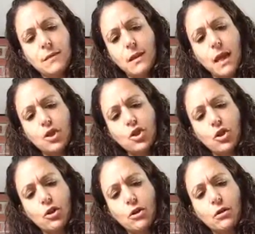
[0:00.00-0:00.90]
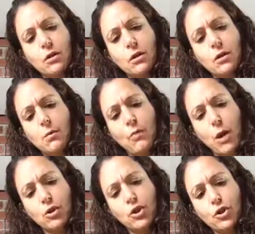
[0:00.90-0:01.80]
cane sugar,
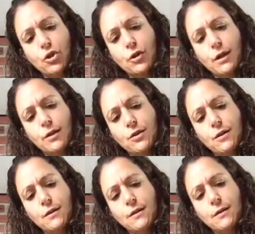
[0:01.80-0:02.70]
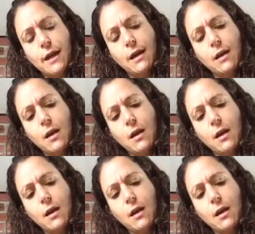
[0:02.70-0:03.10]
brown sugar. It's just this like